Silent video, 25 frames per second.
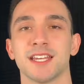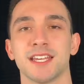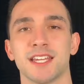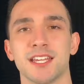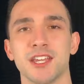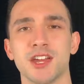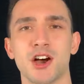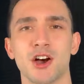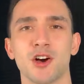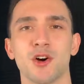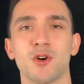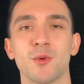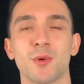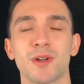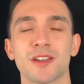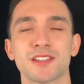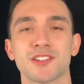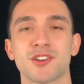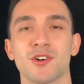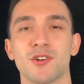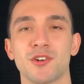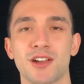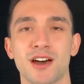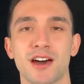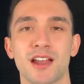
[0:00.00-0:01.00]
Yo, what
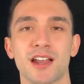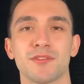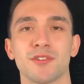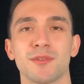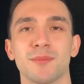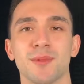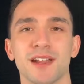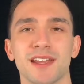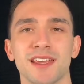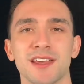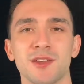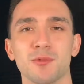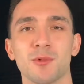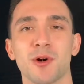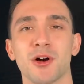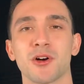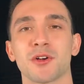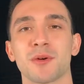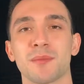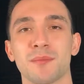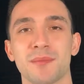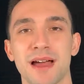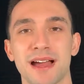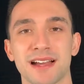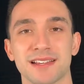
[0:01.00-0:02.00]
is going on, everybody, and
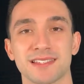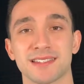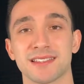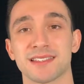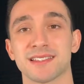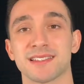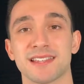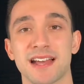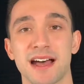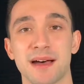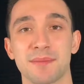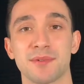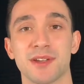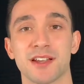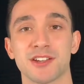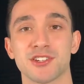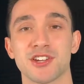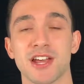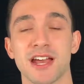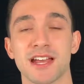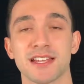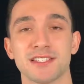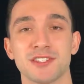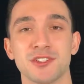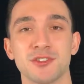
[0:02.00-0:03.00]
welcome back to the Top
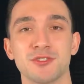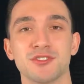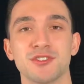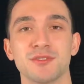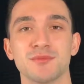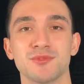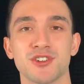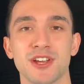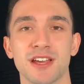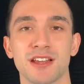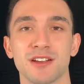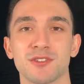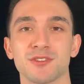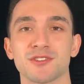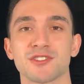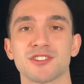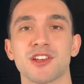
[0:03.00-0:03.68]
Notch Ads YouTube channel.